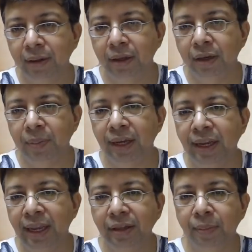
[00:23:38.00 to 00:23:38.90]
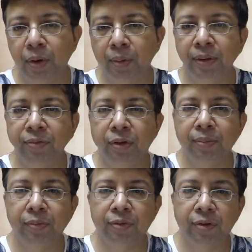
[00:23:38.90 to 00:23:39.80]
But again, the problem
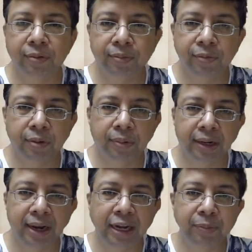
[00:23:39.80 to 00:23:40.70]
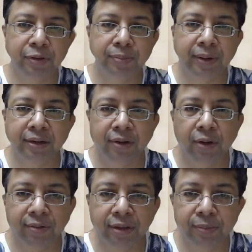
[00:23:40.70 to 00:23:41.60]
from a client perspective
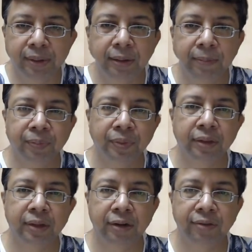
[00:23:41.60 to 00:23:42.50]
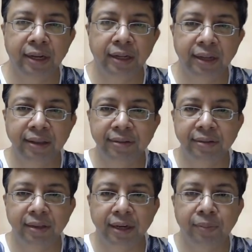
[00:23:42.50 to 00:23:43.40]
will always be that if I
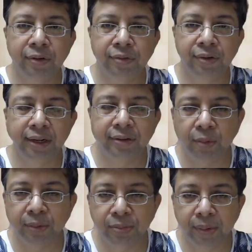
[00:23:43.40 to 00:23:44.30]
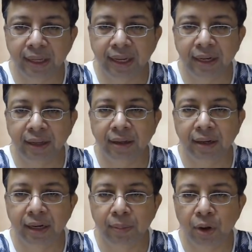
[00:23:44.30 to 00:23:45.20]
increase the number of trades, how much money can he
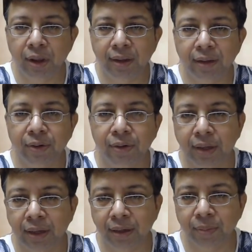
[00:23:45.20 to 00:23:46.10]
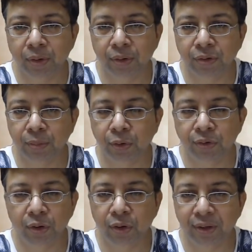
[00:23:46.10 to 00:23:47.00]
really deploy? Because your
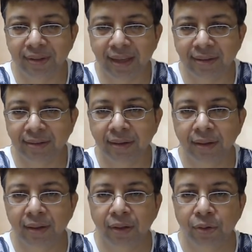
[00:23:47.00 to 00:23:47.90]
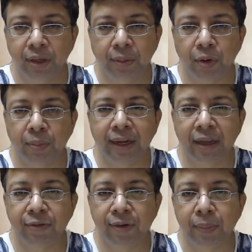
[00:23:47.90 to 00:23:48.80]
portfolio is X, you can probably
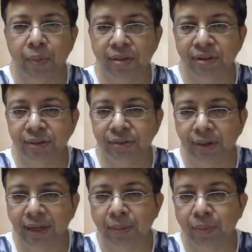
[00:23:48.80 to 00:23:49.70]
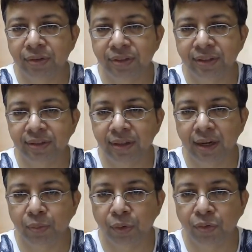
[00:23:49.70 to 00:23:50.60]
take 5 positions or 10 positions in
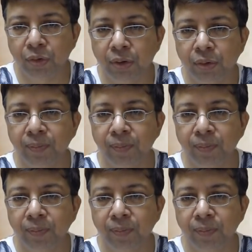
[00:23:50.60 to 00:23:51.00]
that portfolio.